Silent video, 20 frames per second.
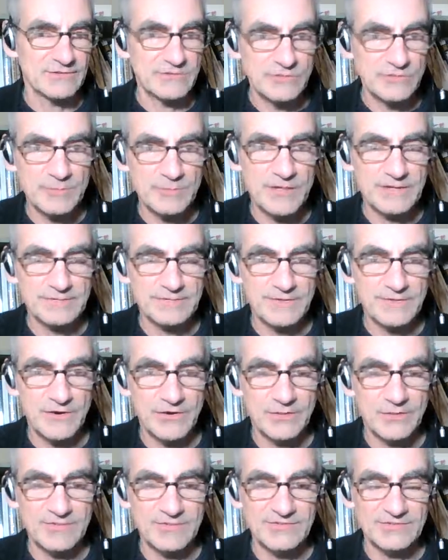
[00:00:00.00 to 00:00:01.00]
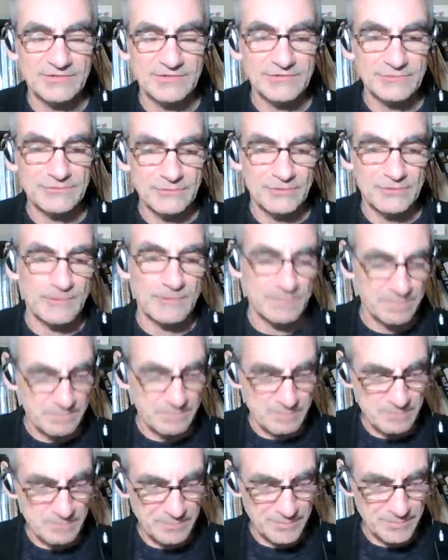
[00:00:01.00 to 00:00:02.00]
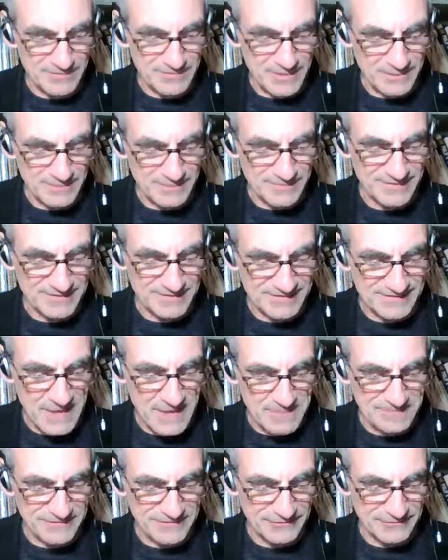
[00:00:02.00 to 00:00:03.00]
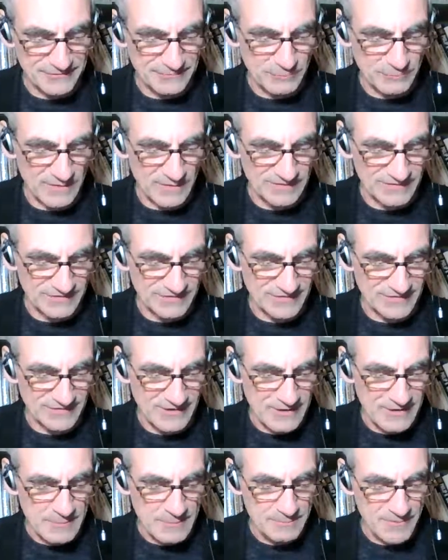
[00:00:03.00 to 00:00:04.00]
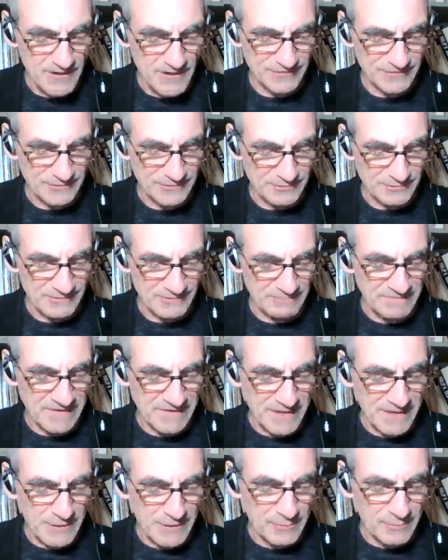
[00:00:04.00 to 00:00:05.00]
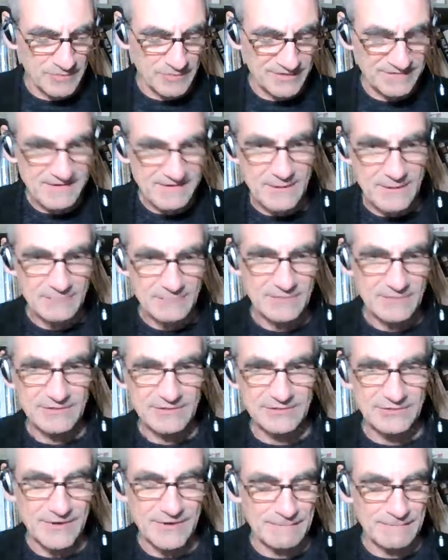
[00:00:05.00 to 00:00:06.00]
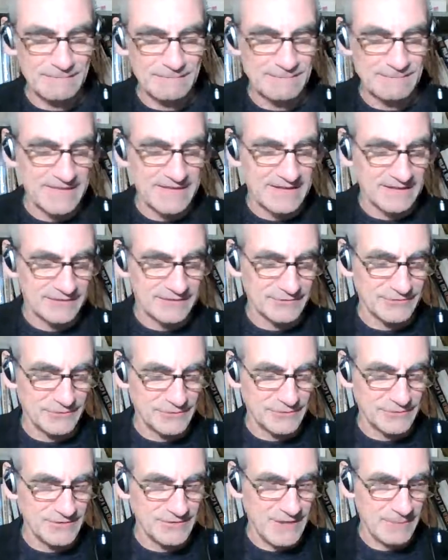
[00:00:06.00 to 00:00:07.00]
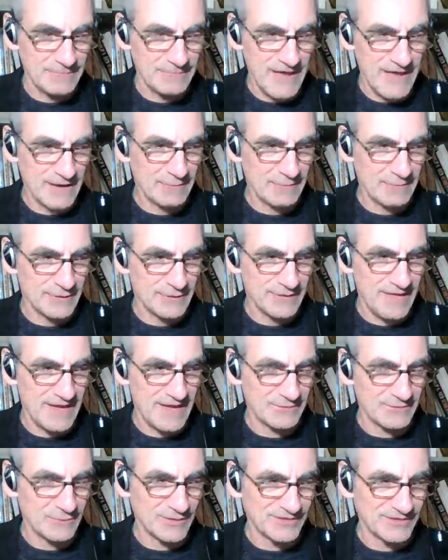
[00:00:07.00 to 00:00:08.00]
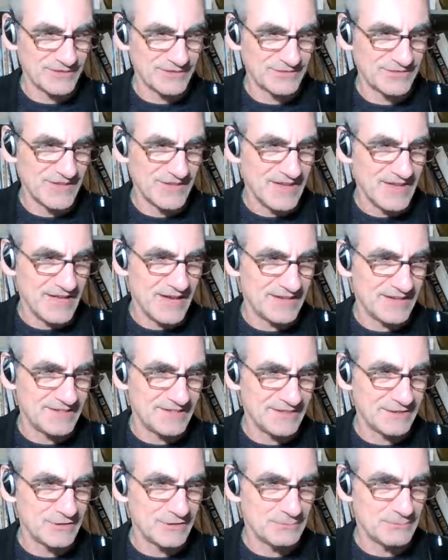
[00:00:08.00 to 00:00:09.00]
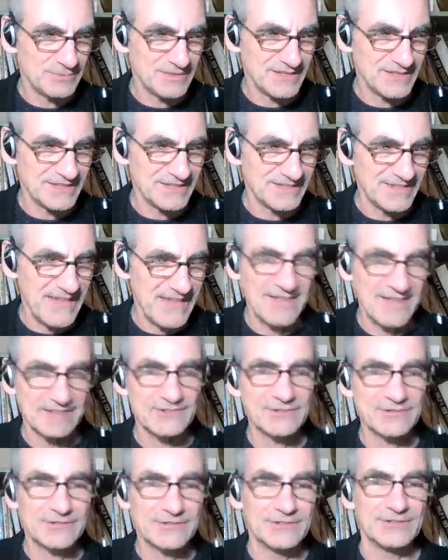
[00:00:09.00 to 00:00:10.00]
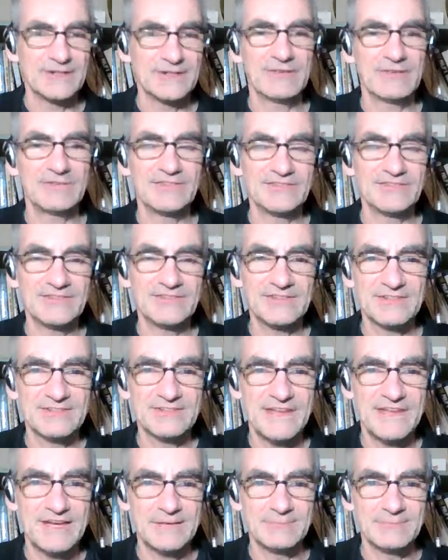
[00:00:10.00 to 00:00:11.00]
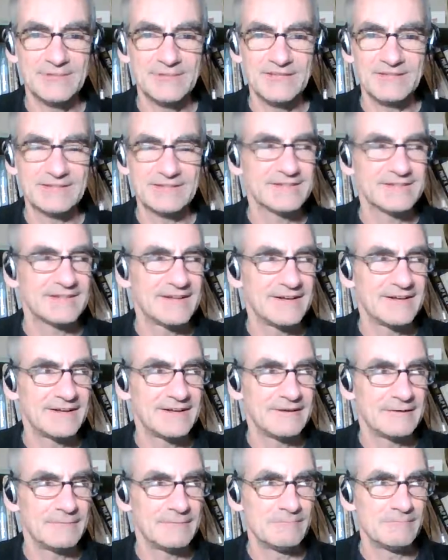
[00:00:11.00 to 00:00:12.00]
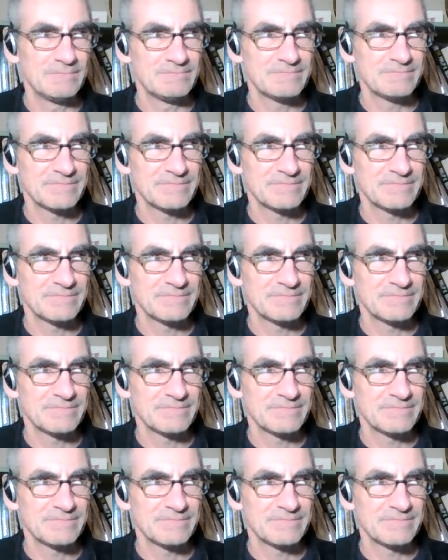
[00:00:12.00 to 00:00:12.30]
too many variables and you sort of plumb the depths of what's possible with a time constraint. So you come back with kind of what's an incomplete answer every single time, like, um,